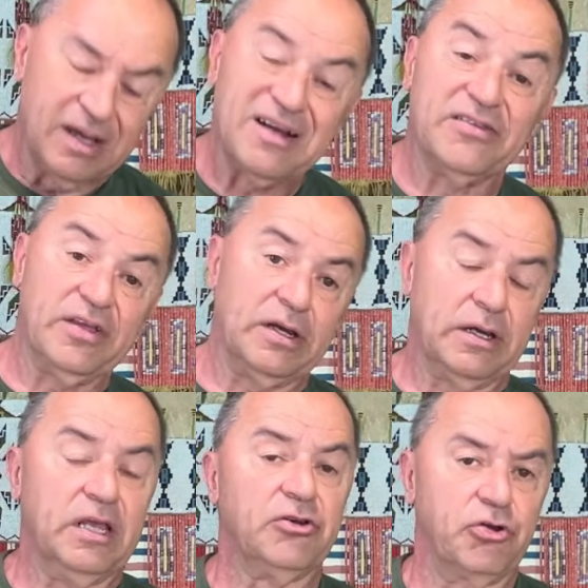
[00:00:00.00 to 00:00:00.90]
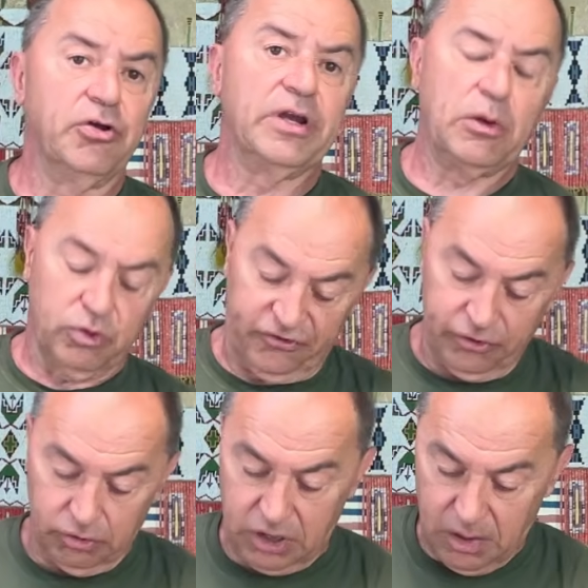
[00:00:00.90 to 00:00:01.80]
because then in turn I will
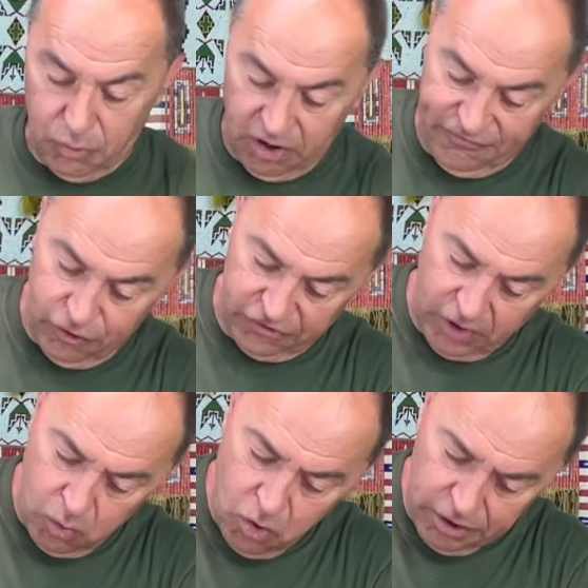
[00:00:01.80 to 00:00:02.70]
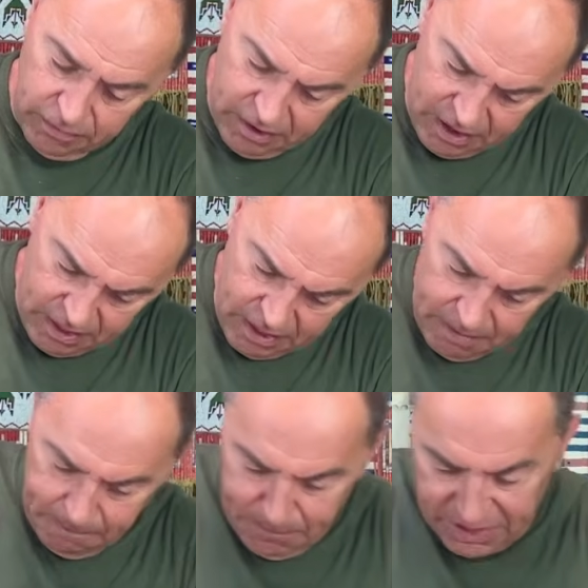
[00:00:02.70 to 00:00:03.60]
still cut more first. So I want to
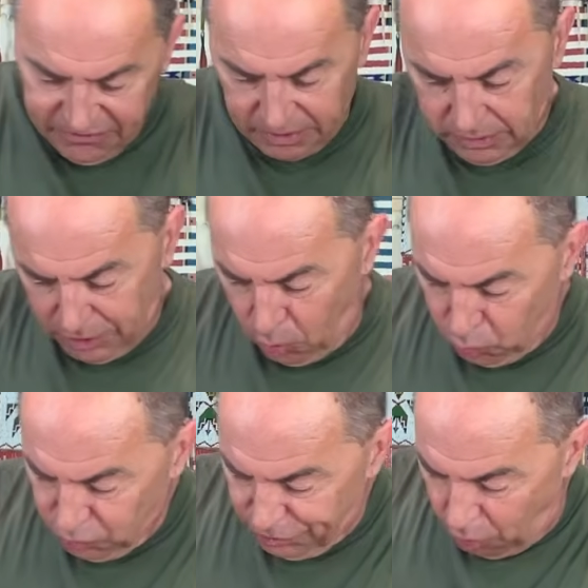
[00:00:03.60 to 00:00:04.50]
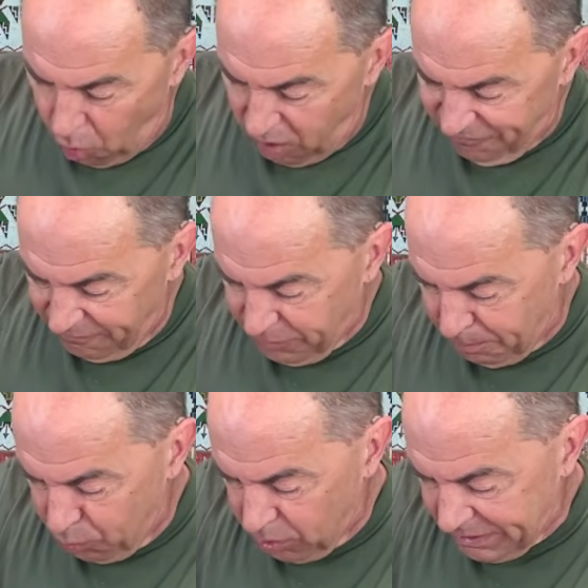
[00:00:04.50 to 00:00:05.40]
basically hold it off of the
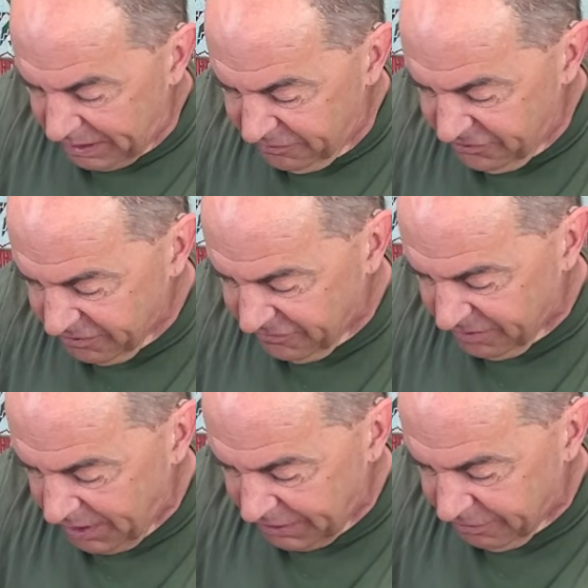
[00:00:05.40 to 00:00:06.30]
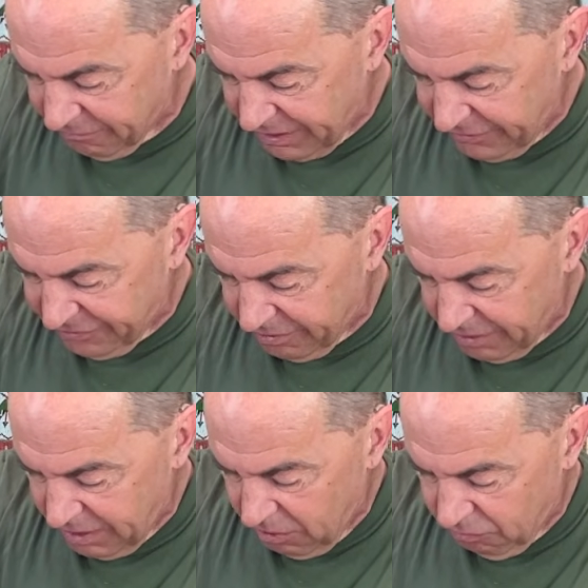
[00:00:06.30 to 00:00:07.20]
board and just slide the razor
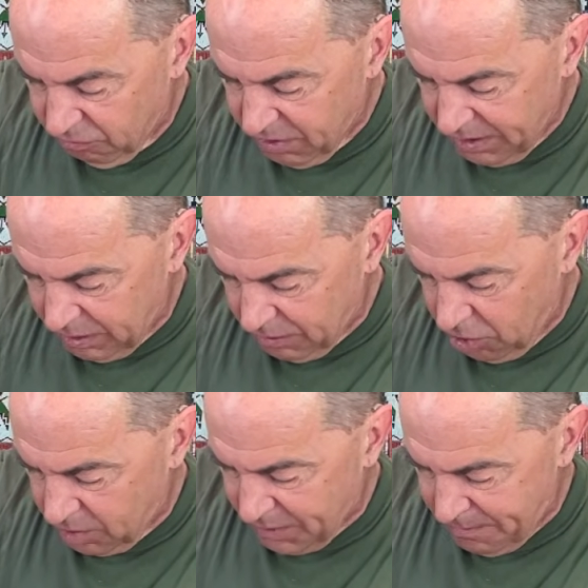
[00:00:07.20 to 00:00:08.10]
right along my